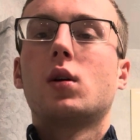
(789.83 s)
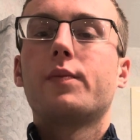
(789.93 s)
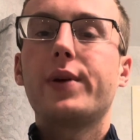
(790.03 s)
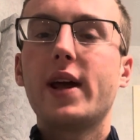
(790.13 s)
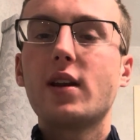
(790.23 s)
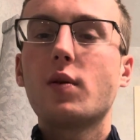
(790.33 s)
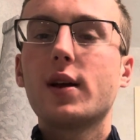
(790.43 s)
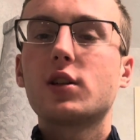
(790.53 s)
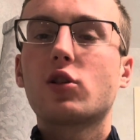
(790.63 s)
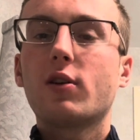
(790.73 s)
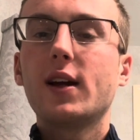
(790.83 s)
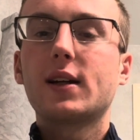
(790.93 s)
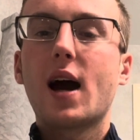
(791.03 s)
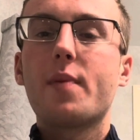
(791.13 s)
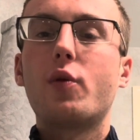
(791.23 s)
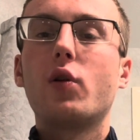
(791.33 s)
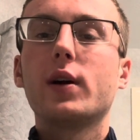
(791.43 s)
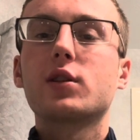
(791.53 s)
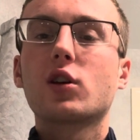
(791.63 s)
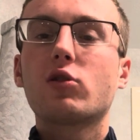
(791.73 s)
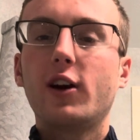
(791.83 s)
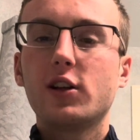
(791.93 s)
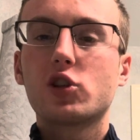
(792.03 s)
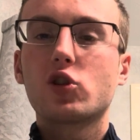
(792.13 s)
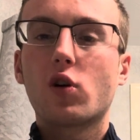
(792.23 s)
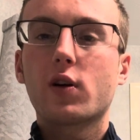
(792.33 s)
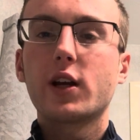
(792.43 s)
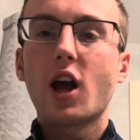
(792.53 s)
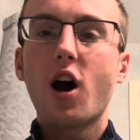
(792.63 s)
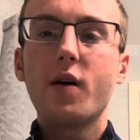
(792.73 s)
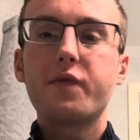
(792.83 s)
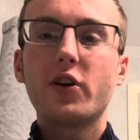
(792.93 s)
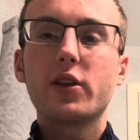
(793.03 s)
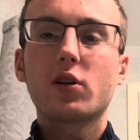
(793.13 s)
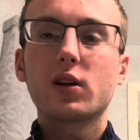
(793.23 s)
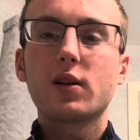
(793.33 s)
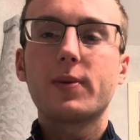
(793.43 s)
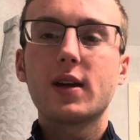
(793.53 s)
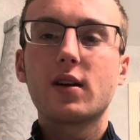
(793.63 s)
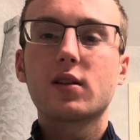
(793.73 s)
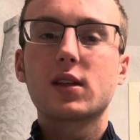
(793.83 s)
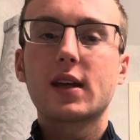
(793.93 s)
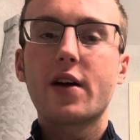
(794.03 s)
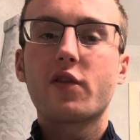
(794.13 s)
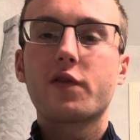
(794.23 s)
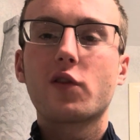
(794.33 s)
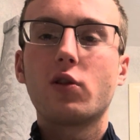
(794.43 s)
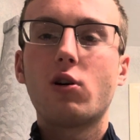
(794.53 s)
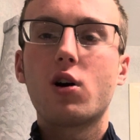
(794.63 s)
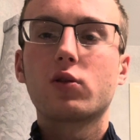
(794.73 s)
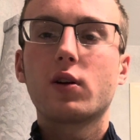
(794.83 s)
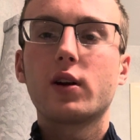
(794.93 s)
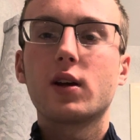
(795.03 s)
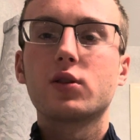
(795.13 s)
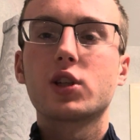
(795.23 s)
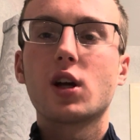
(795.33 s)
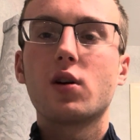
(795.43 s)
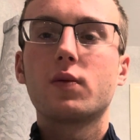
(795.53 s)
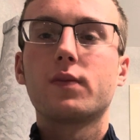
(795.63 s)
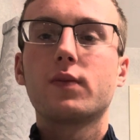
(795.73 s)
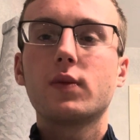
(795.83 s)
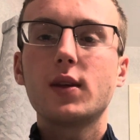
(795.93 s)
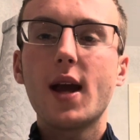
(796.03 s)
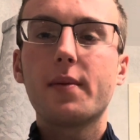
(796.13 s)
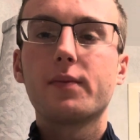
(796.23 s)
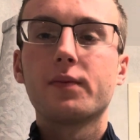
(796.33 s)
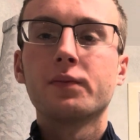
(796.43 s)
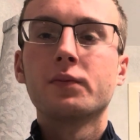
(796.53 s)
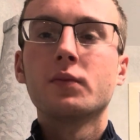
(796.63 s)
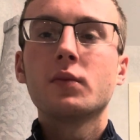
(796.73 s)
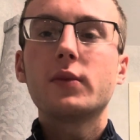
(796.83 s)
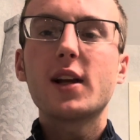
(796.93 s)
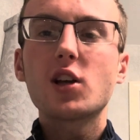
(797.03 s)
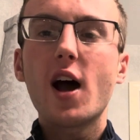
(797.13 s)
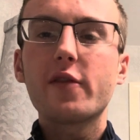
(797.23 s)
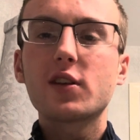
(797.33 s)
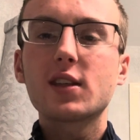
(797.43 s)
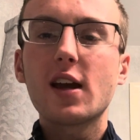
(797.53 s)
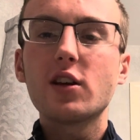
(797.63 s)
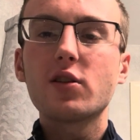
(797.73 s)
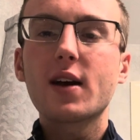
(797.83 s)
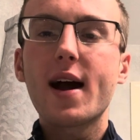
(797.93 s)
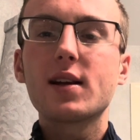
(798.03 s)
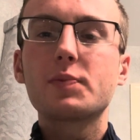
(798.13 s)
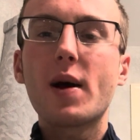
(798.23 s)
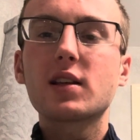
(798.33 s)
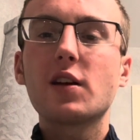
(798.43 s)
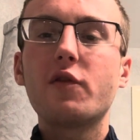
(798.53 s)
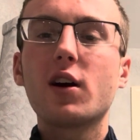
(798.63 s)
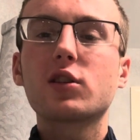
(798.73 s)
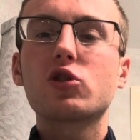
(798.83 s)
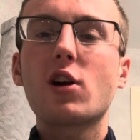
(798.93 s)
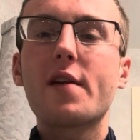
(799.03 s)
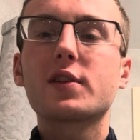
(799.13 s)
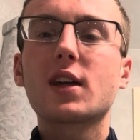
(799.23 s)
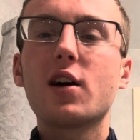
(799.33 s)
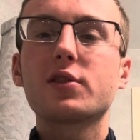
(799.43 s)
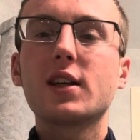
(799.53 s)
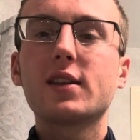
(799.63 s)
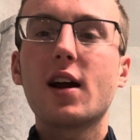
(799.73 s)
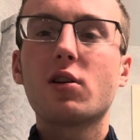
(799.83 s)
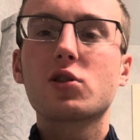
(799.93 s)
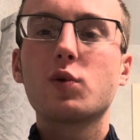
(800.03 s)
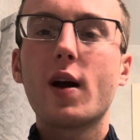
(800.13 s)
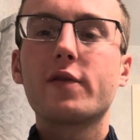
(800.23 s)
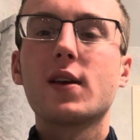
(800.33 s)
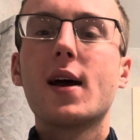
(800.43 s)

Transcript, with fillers: But anyway, it's a great couple. It's a great story. Hopefully, they're going to be in it together for the long run. And so, yeah. That's all I have to say to you guys. Best of luck to Travis Kelce and Taylor Swift